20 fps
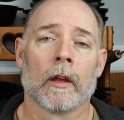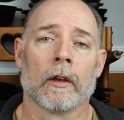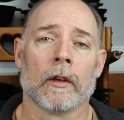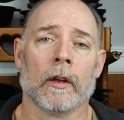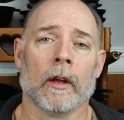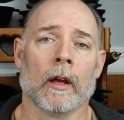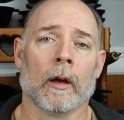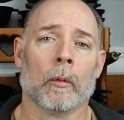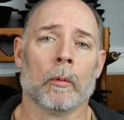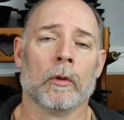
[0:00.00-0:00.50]

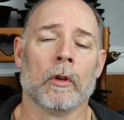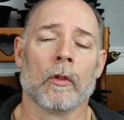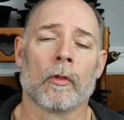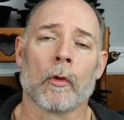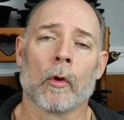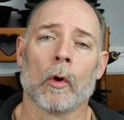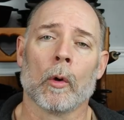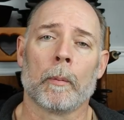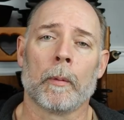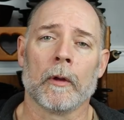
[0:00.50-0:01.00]
Now, when you
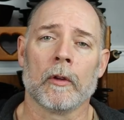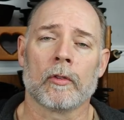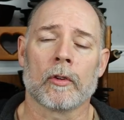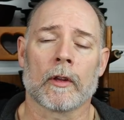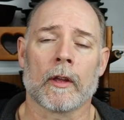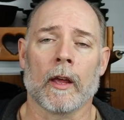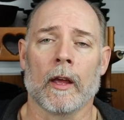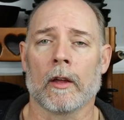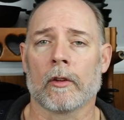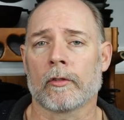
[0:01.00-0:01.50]
throw a piece of
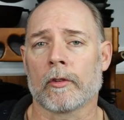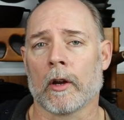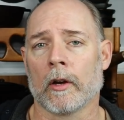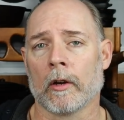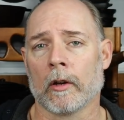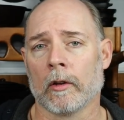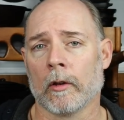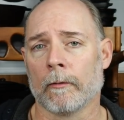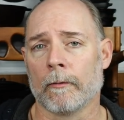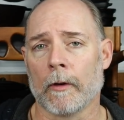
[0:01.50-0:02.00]
cast iron
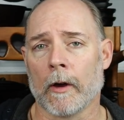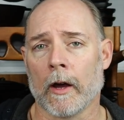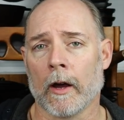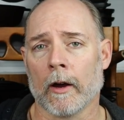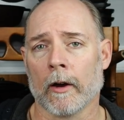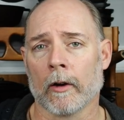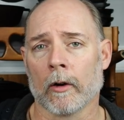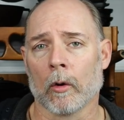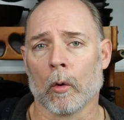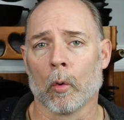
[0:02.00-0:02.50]
in the
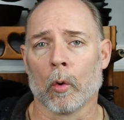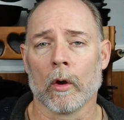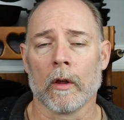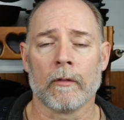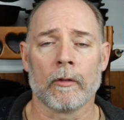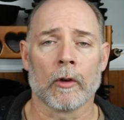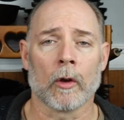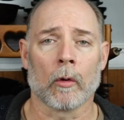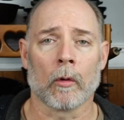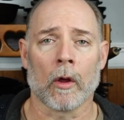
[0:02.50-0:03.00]
fire or
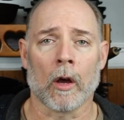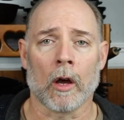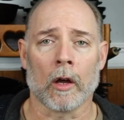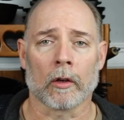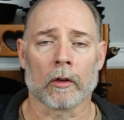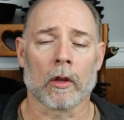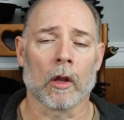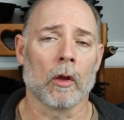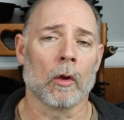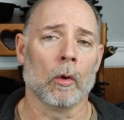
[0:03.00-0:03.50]
even on
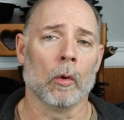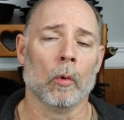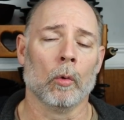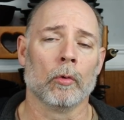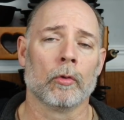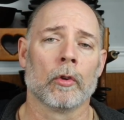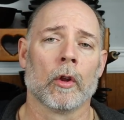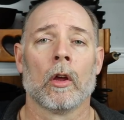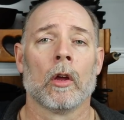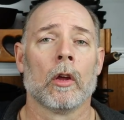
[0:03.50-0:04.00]
hot
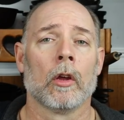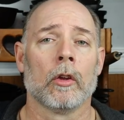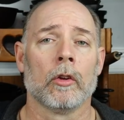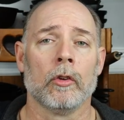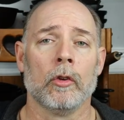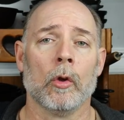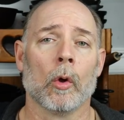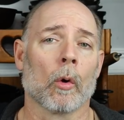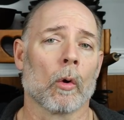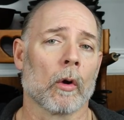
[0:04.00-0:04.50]
coals,
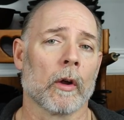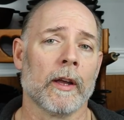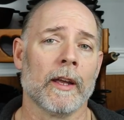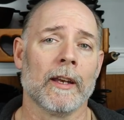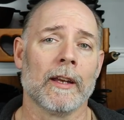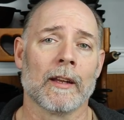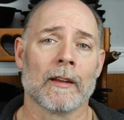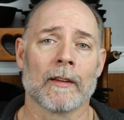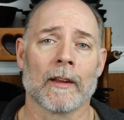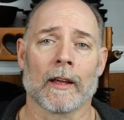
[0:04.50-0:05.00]
you are
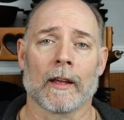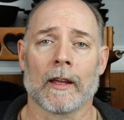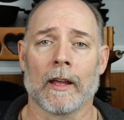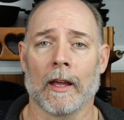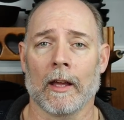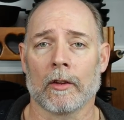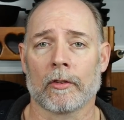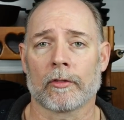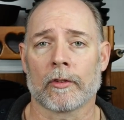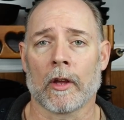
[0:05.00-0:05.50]
heating that
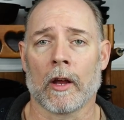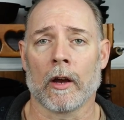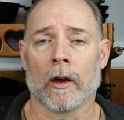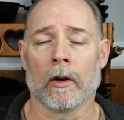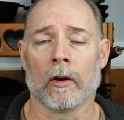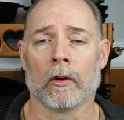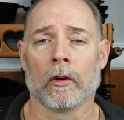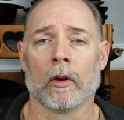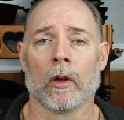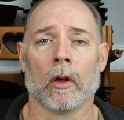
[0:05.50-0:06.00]
cast
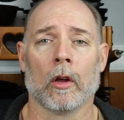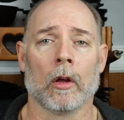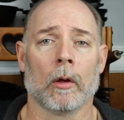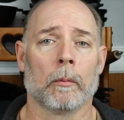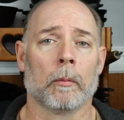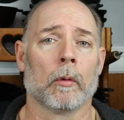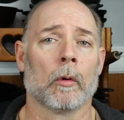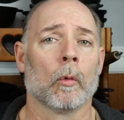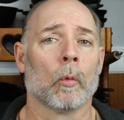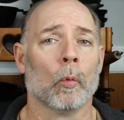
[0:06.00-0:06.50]
iron
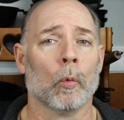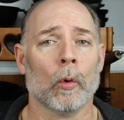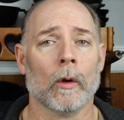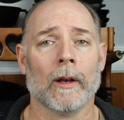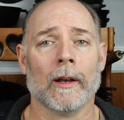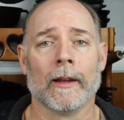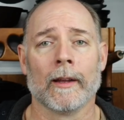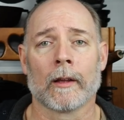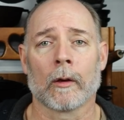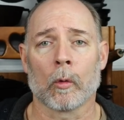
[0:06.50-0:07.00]
up
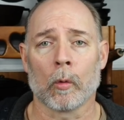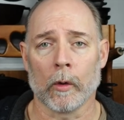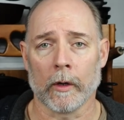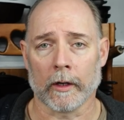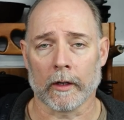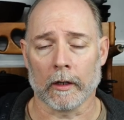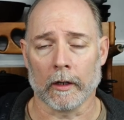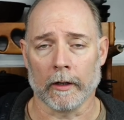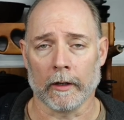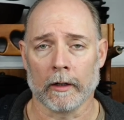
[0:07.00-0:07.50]
really
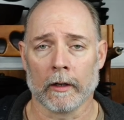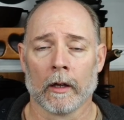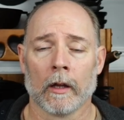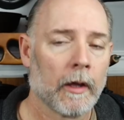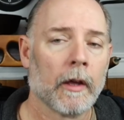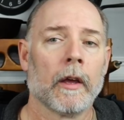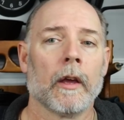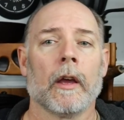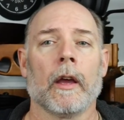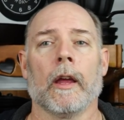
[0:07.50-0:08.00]
quickly.
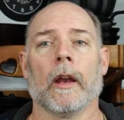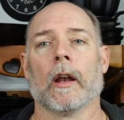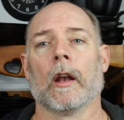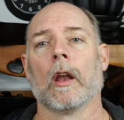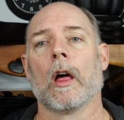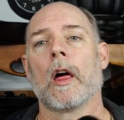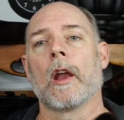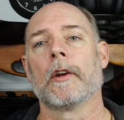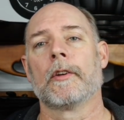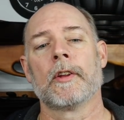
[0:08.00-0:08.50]
And a
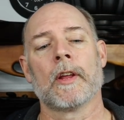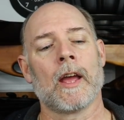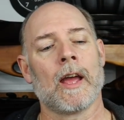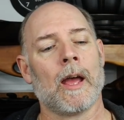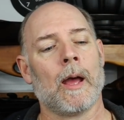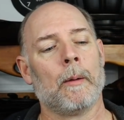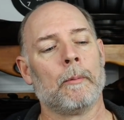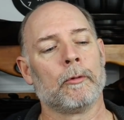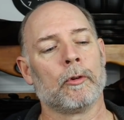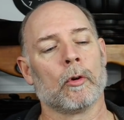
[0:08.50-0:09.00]
lot of
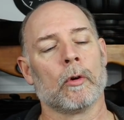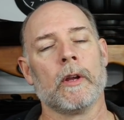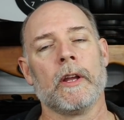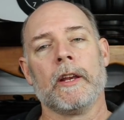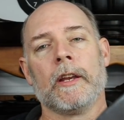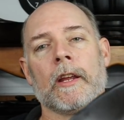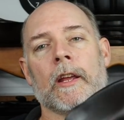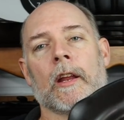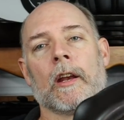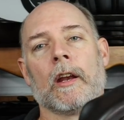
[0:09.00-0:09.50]
times you're
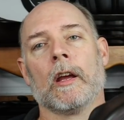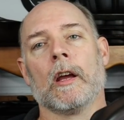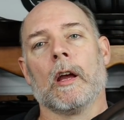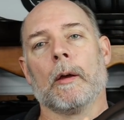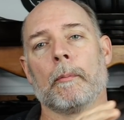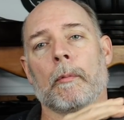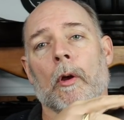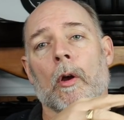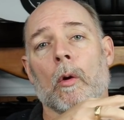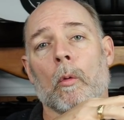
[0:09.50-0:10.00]
heating it
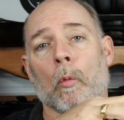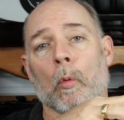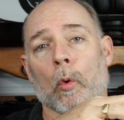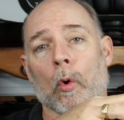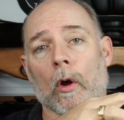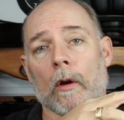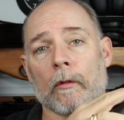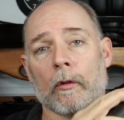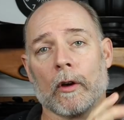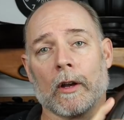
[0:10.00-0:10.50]
up
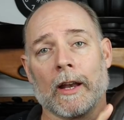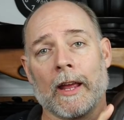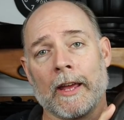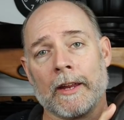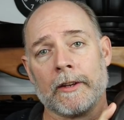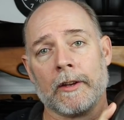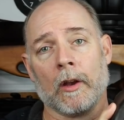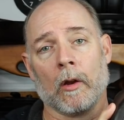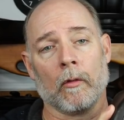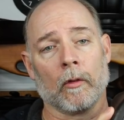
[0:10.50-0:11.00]
wherever it
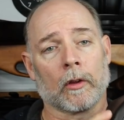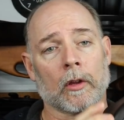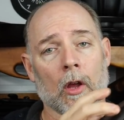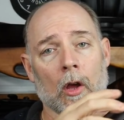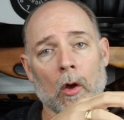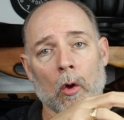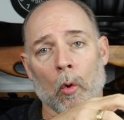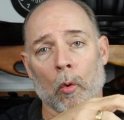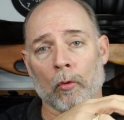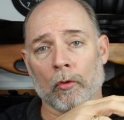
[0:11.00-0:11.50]
landed on the
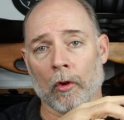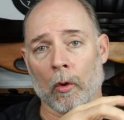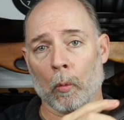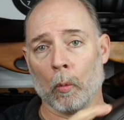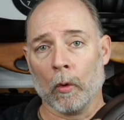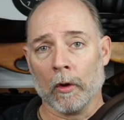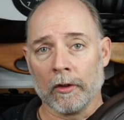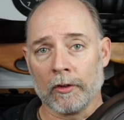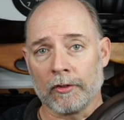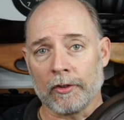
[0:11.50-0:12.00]
coals, on
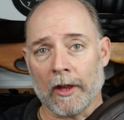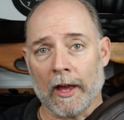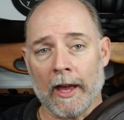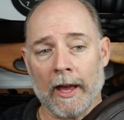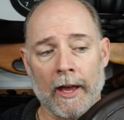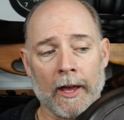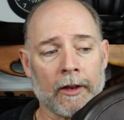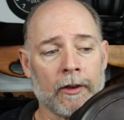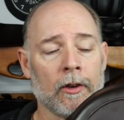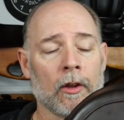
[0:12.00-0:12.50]
one
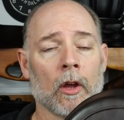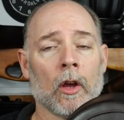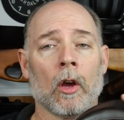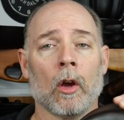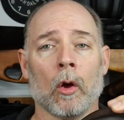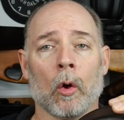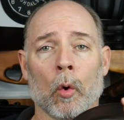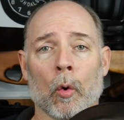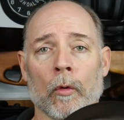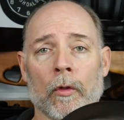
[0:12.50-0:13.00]
side
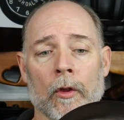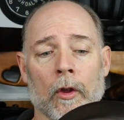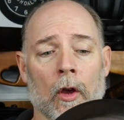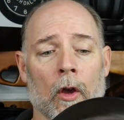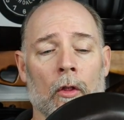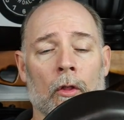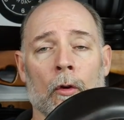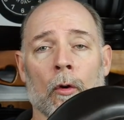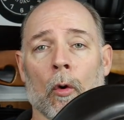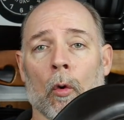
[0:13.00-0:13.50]
or the
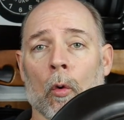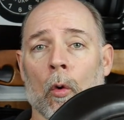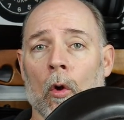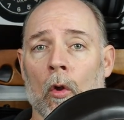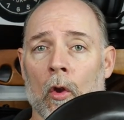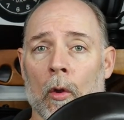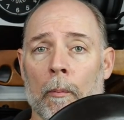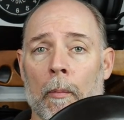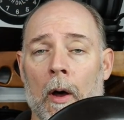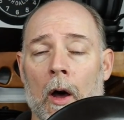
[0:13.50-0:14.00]
other or on
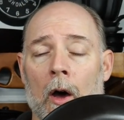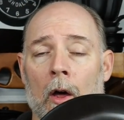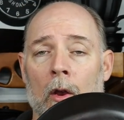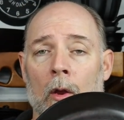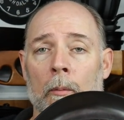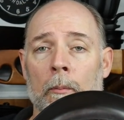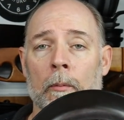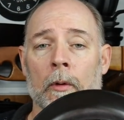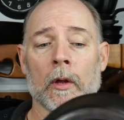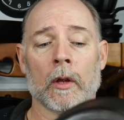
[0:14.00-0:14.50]
the
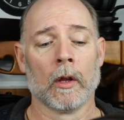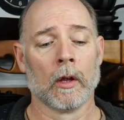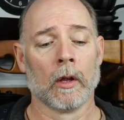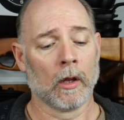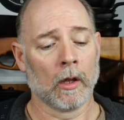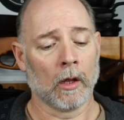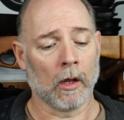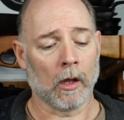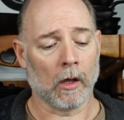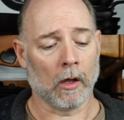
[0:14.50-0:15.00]
bottom.
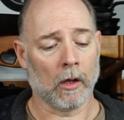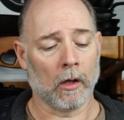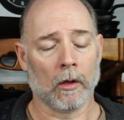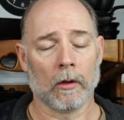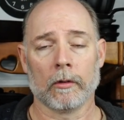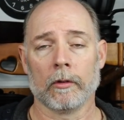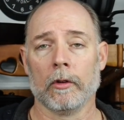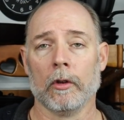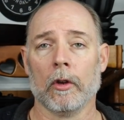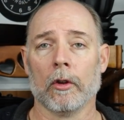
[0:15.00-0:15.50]
Uh,
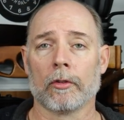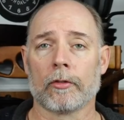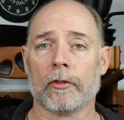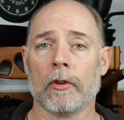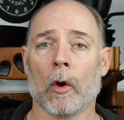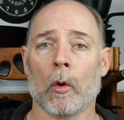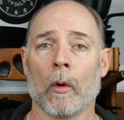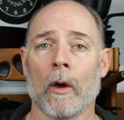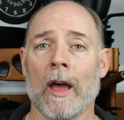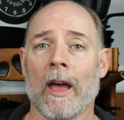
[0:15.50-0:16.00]
you just
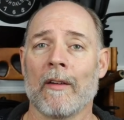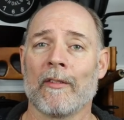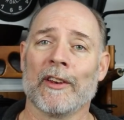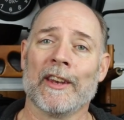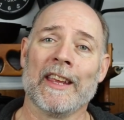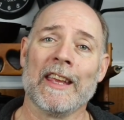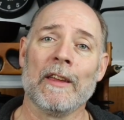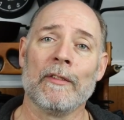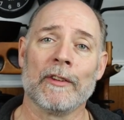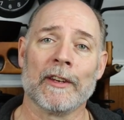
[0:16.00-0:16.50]
don't have an
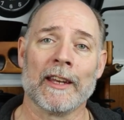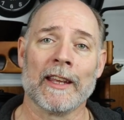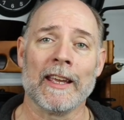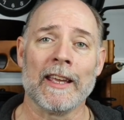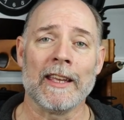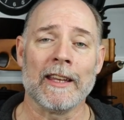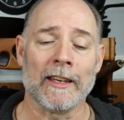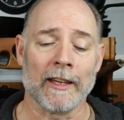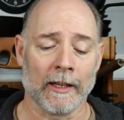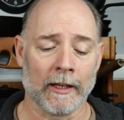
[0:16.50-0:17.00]
even
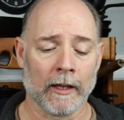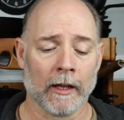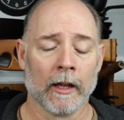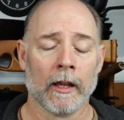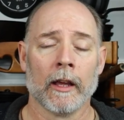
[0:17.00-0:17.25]
heating.